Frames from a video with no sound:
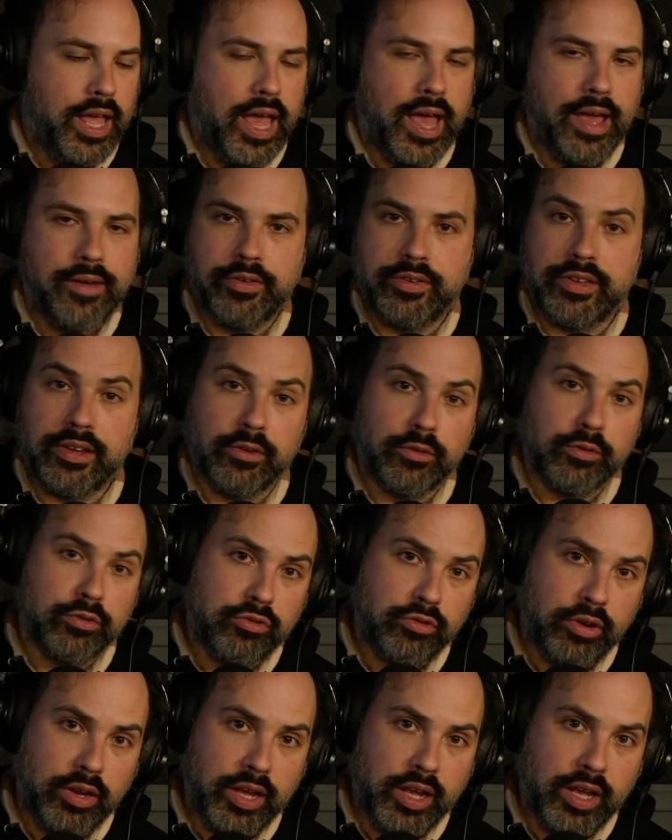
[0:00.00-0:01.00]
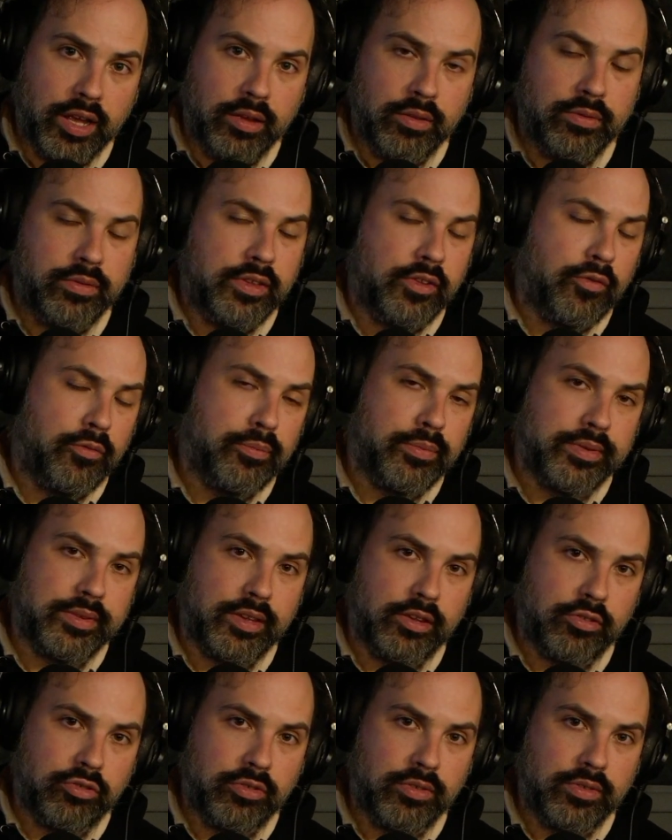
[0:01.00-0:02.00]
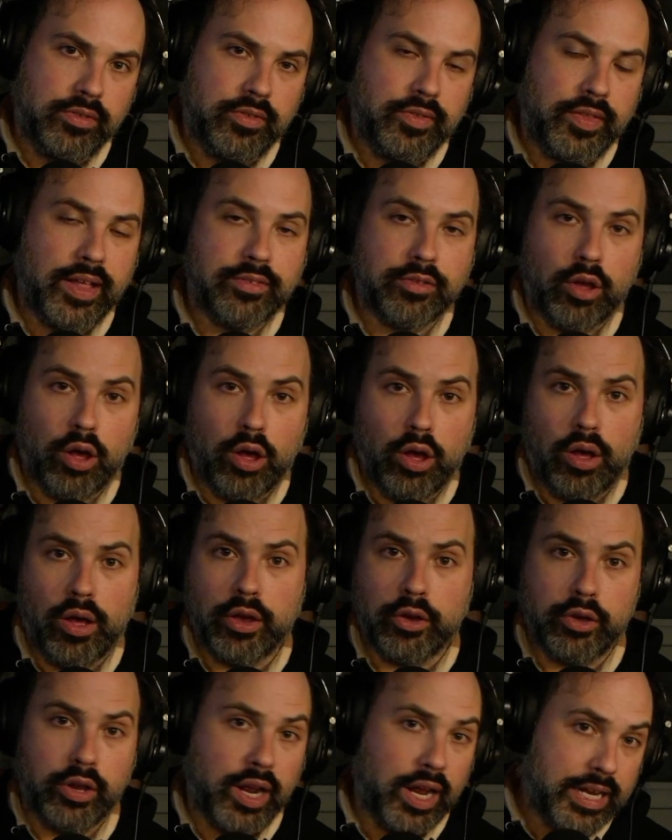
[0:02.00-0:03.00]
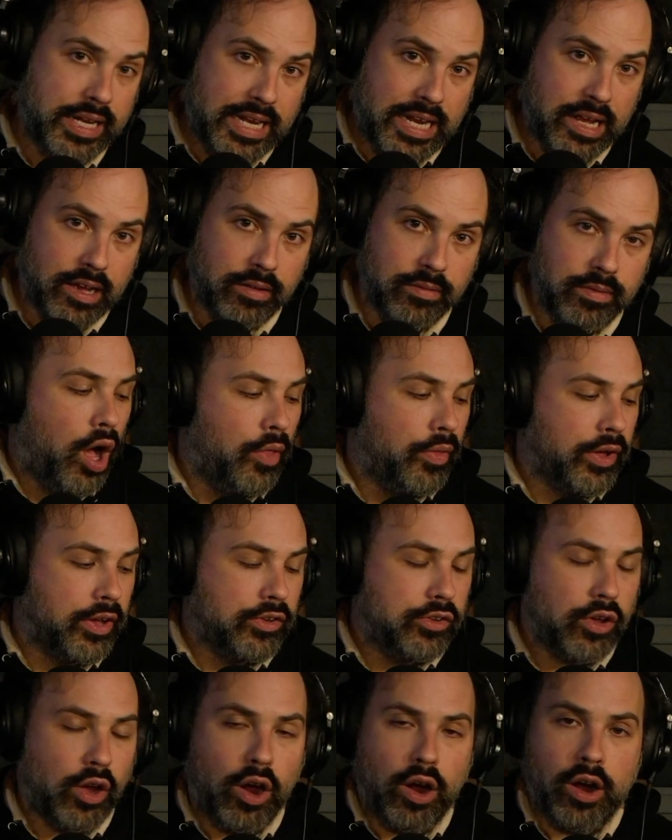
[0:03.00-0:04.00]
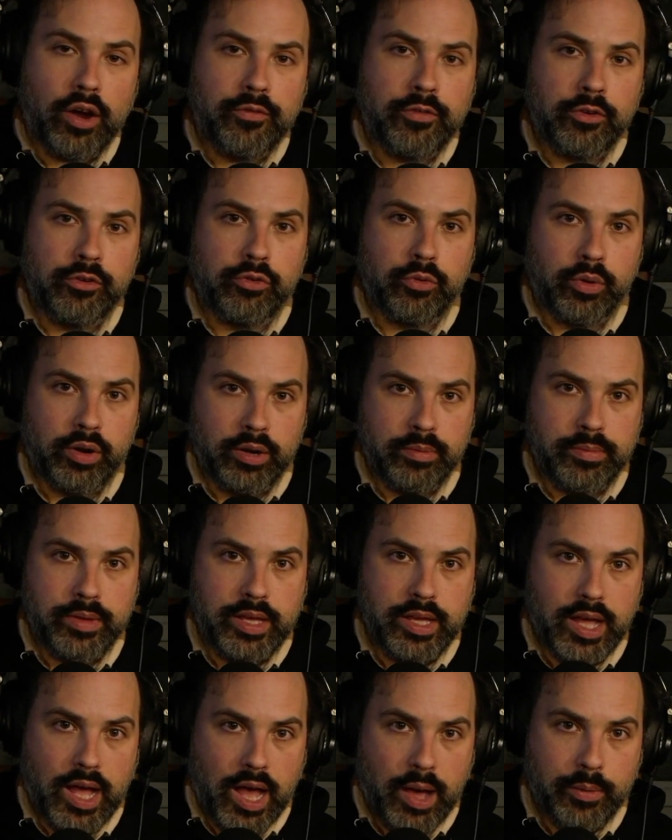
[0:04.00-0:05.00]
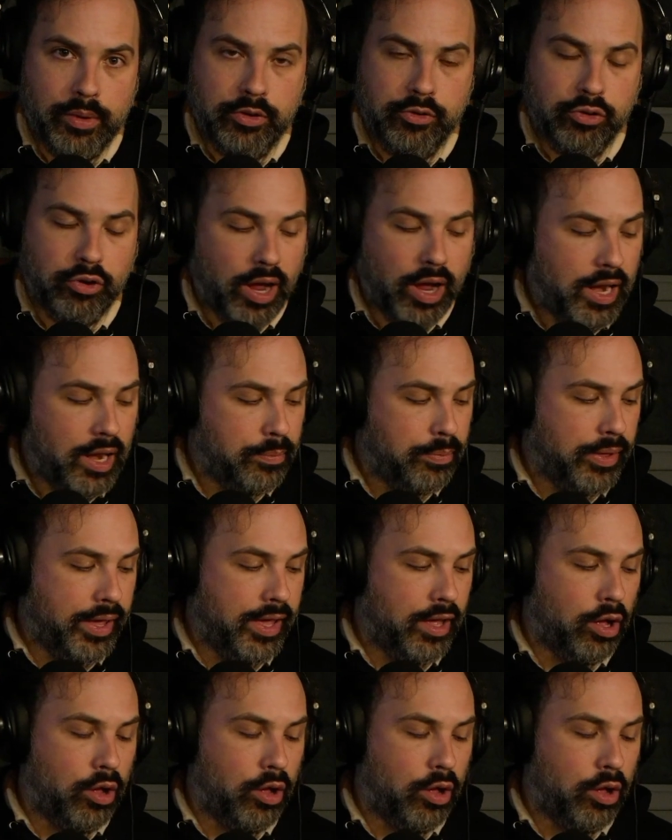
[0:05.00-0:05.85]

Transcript: every single string, different positions. That's all a good idea. On the guitar, if you're joining me, I would try to play it